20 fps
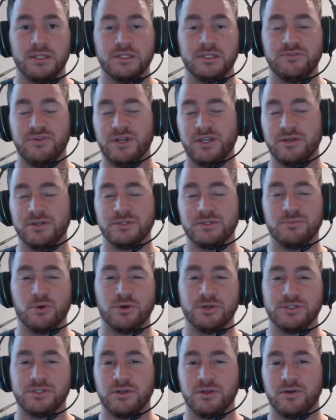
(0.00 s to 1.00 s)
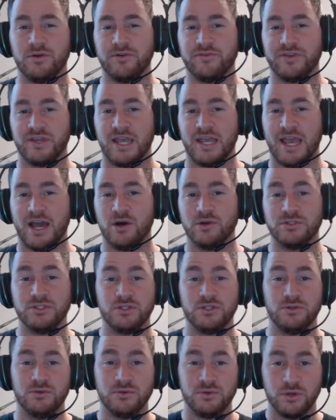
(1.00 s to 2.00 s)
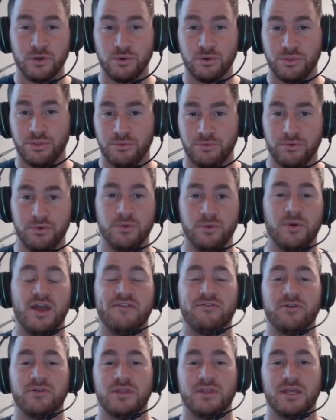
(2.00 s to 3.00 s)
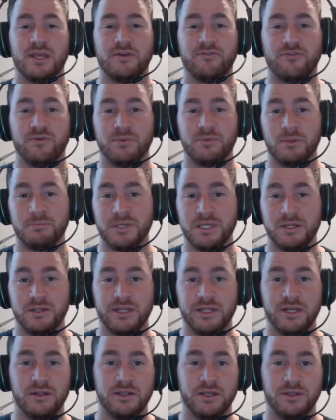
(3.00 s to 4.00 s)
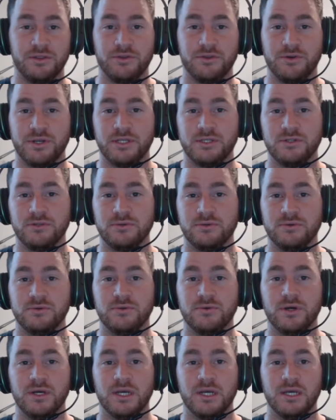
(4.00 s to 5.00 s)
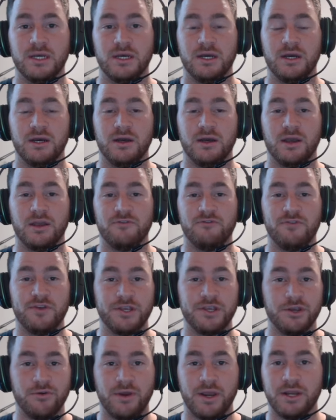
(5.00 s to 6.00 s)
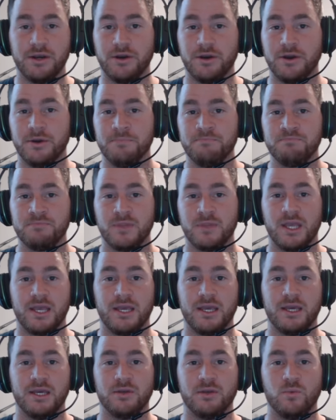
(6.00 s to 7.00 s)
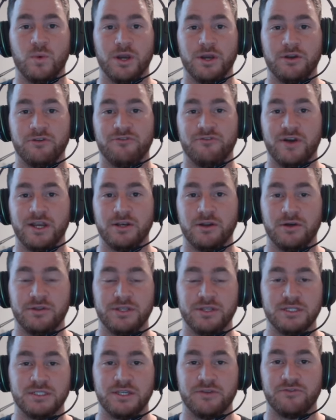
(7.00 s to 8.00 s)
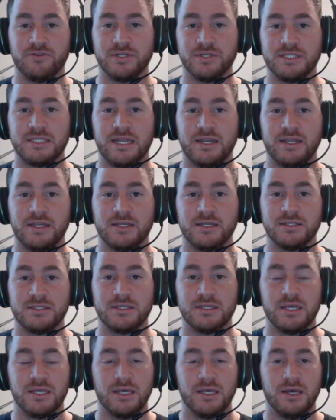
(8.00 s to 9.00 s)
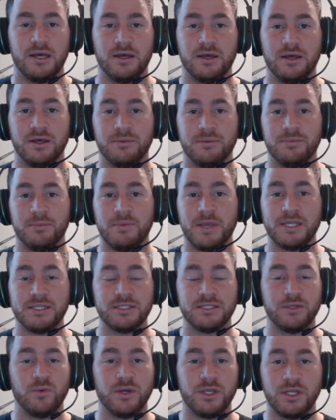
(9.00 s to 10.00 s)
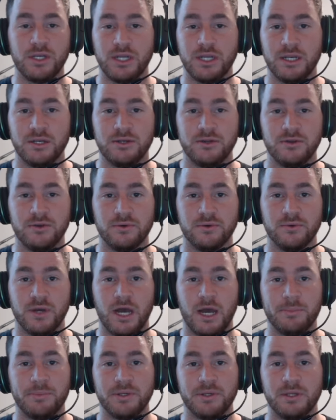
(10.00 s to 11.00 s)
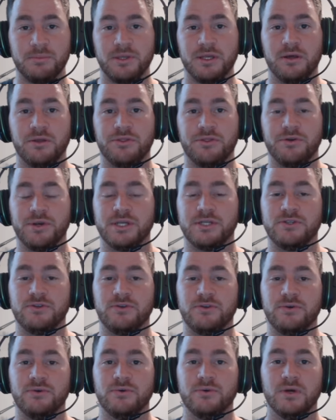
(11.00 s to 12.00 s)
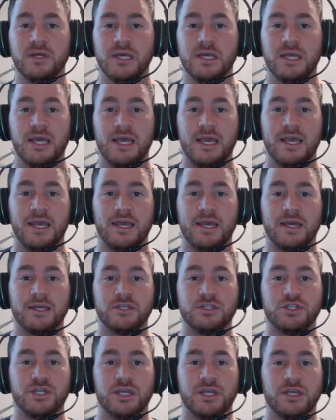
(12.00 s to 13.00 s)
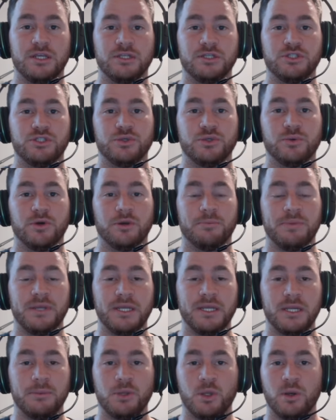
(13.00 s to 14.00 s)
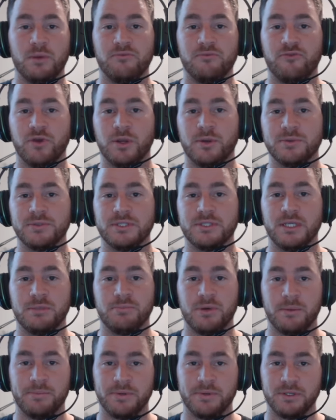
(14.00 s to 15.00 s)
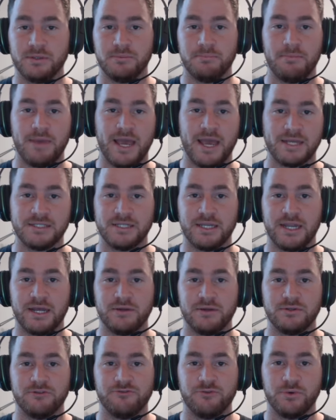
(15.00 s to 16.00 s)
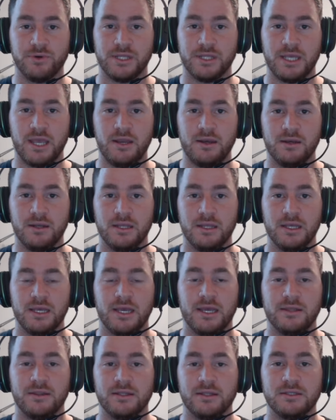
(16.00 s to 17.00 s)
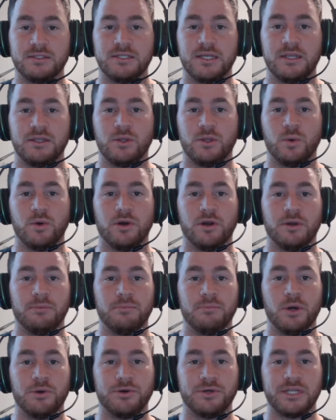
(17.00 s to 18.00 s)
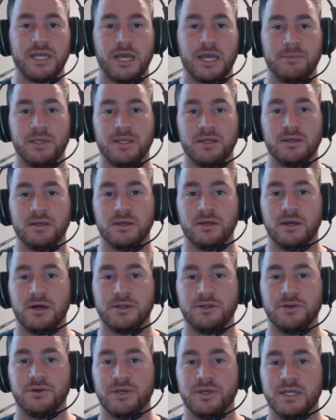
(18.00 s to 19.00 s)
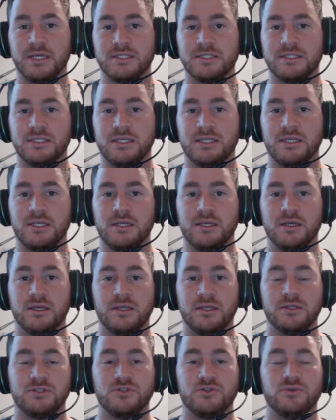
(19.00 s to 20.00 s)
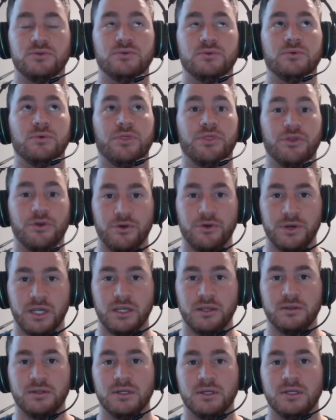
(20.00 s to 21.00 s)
This video is more so of a how to go through everything from the BLHeli32 configurator and where to find all these different settings. But basically what you need to do, hop into BL32 and change your PWM frequency, max it out to 48, and then set your motor timing on your ESC to 30